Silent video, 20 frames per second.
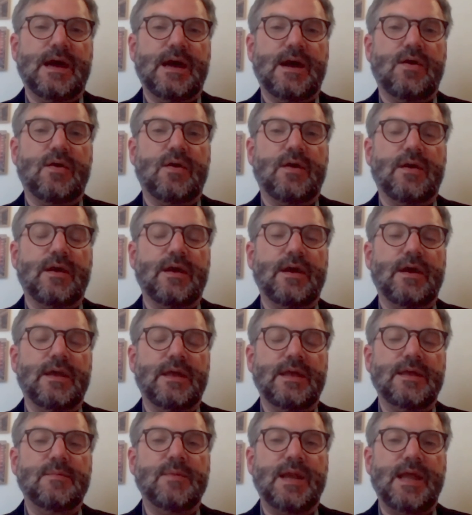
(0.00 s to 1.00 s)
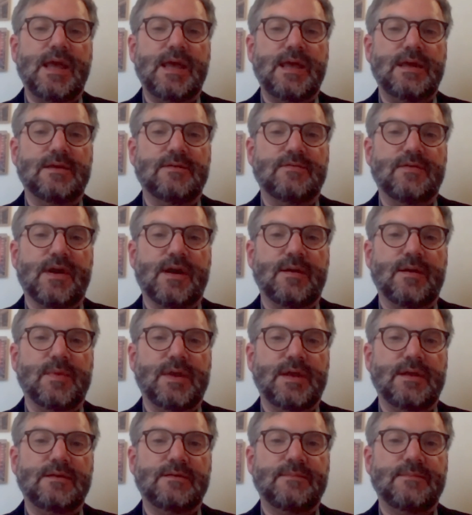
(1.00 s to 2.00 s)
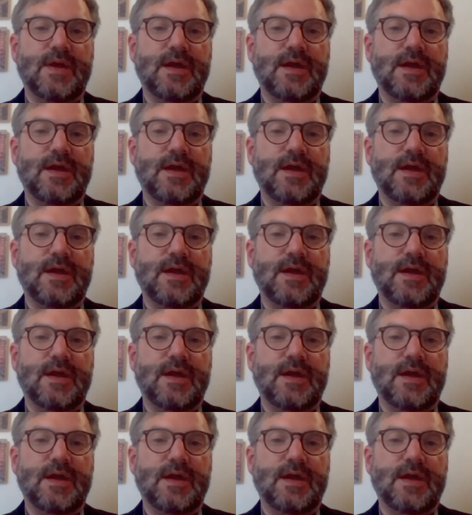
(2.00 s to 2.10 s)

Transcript: our uh, M and A environment.